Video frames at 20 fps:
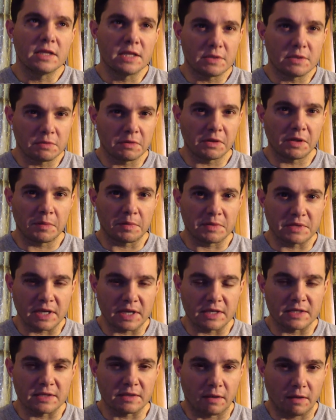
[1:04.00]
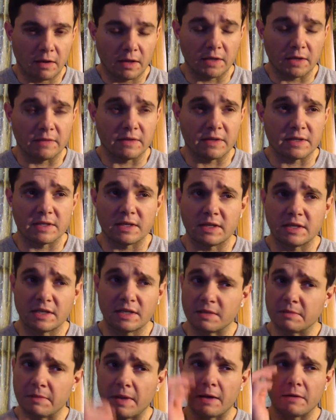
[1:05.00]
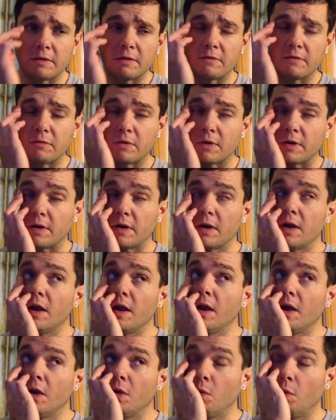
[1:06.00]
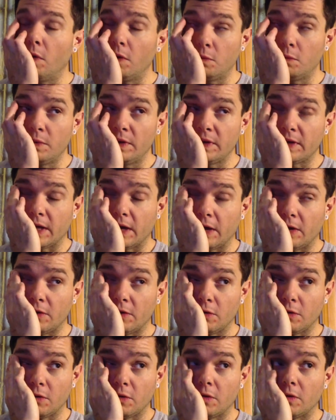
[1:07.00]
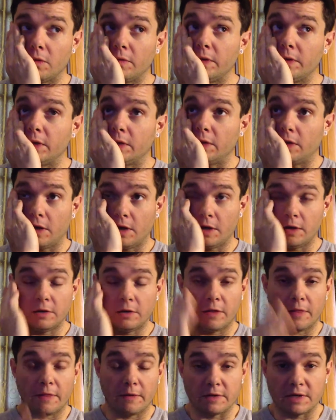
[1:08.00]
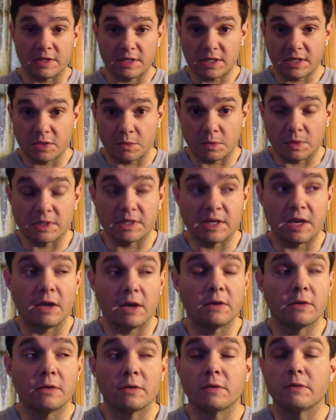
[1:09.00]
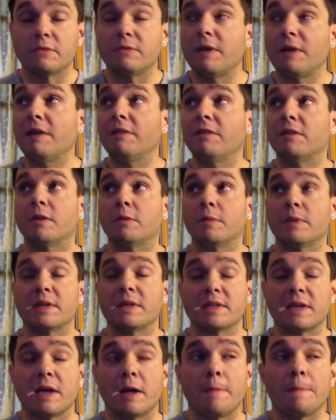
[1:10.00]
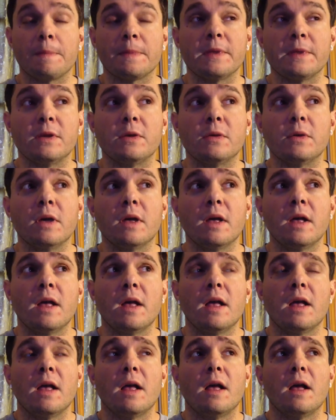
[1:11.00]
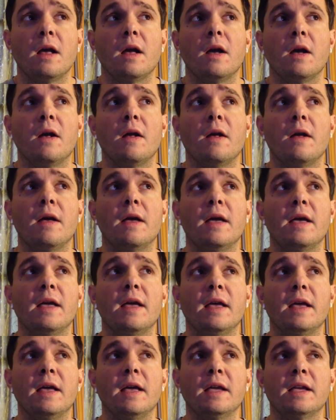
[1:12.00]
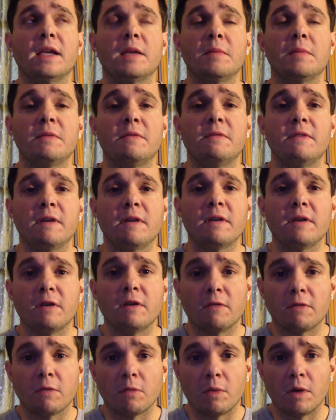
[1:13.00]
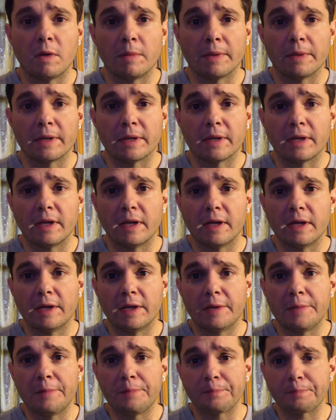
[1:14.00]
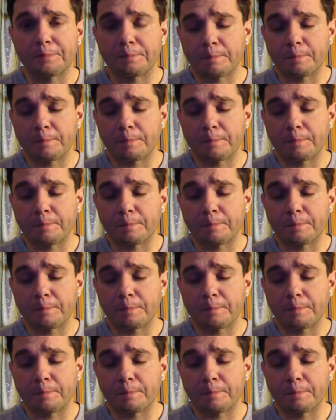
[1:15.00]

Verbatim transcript: this really pertains to all of us. It doesn't matter if we're one week out or you know 136 weeks out or 500 weeks out. You know, it can be very overwhelming, and